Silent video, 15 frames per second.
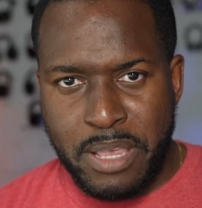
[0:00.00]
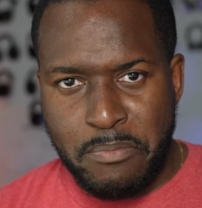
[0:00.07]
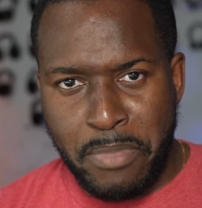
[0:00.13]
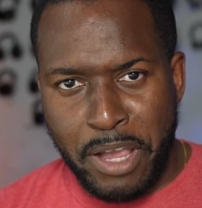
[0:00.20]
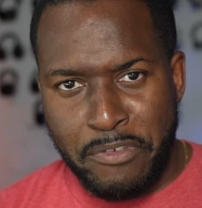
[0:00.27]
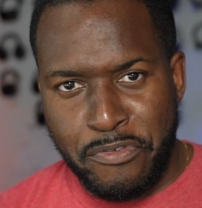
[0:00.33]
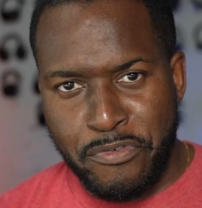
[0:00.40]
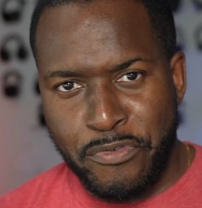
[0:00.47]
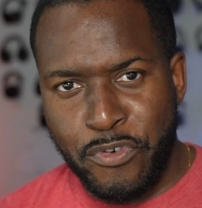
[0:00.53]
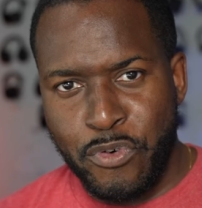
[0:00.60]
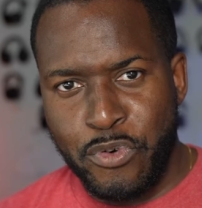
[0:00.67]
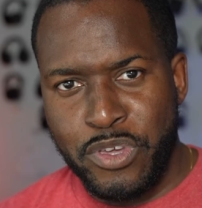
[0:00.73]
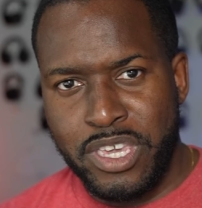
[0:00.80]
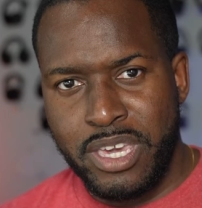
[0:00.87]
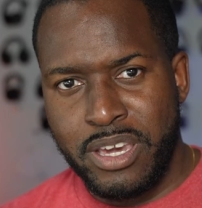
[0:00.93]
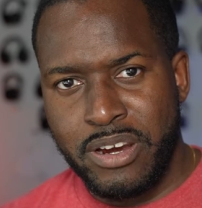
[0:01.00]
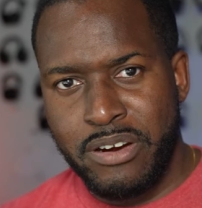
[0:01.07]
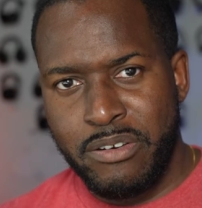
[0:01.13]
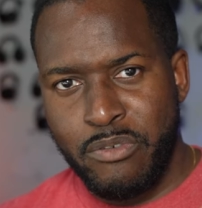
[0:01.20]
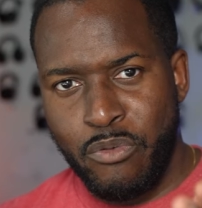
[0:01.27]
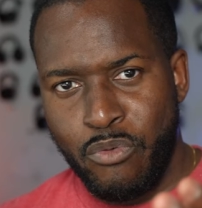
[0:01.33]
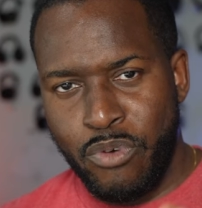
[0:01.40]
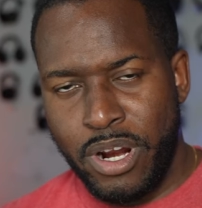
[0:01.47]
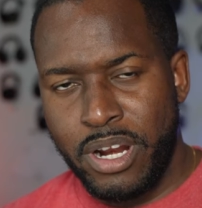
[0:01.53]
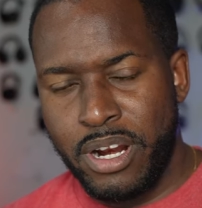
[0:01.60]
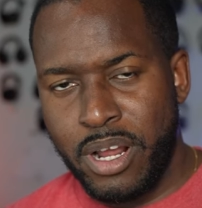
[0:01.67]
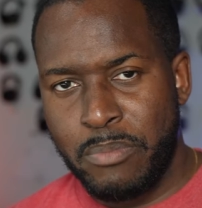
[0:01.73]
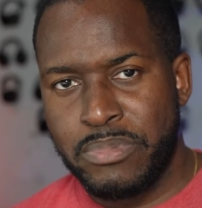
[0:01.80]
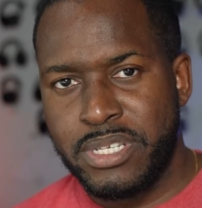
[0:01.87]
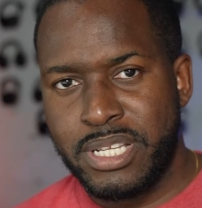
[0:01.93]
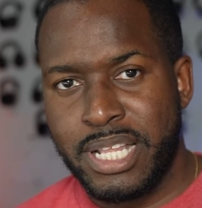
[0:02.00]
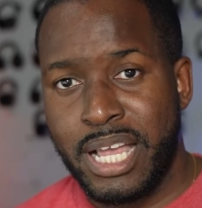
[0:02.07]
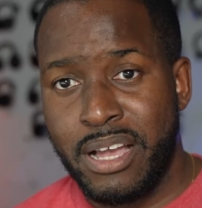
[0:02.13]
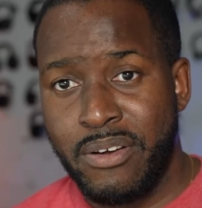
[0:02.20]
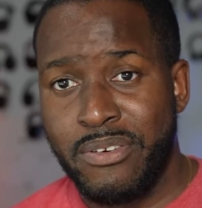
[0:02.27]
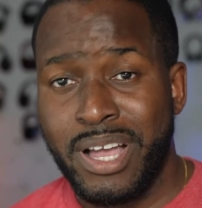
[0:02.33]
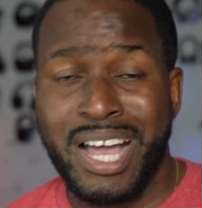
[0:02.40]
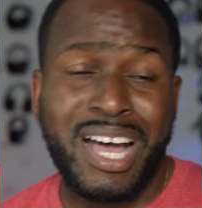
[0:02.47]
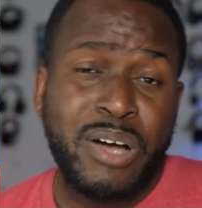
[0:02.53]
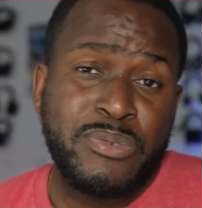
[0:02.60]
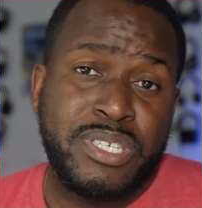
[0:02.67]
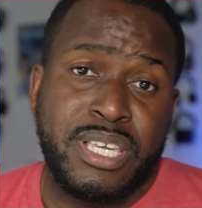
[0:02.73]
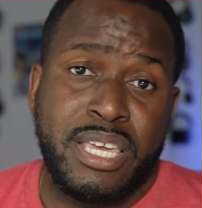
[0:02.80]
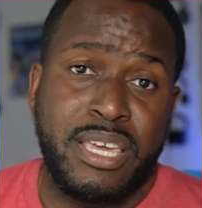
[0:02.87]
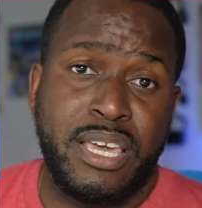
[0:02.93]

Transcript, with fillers: in my full year running up to now? I would say